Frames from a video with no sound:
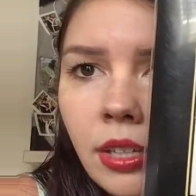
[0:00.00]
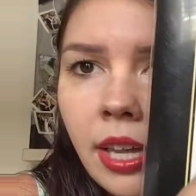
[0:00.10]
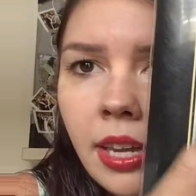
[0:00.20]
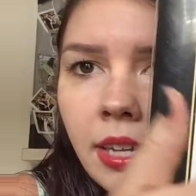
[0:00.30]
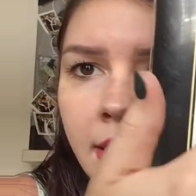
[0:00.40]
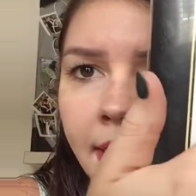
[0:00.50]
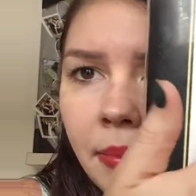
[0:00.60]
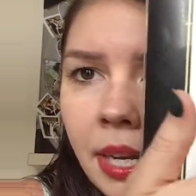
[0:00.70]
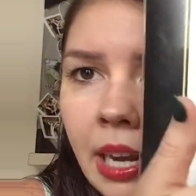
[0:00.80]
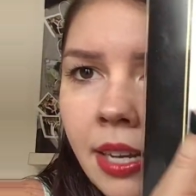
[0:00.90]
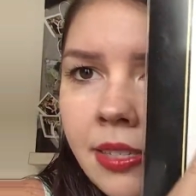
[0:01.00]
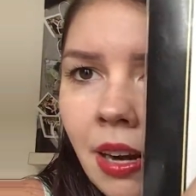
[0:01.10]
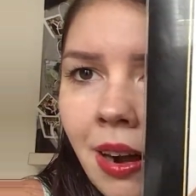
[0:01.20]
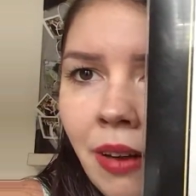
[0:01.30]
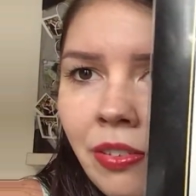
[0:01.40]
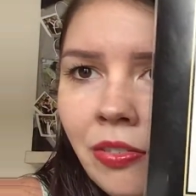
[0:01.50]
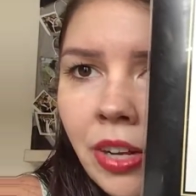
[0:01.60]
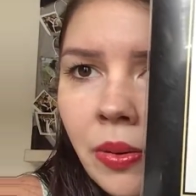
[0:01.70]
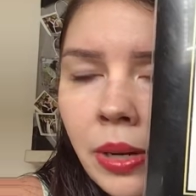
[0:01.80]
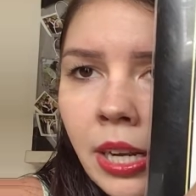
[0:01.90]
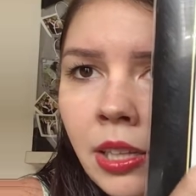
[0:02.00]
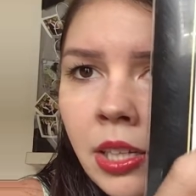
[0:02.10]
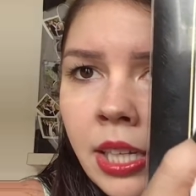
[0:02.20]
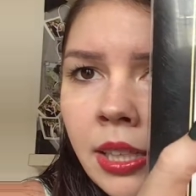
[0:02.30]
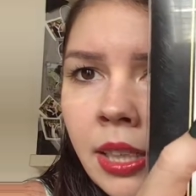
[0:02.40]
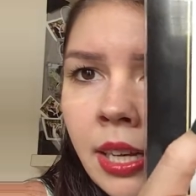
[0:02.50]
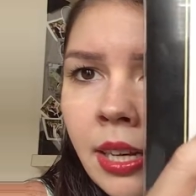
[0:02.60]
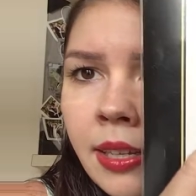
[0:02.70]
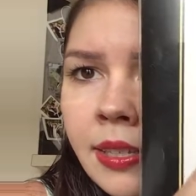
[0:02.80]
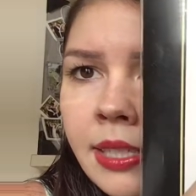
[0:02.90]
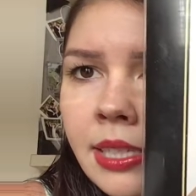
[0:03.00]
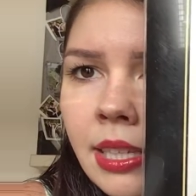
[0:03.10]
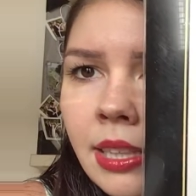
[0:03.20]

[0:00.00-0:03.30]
can't take my eyes off of it when I look at this.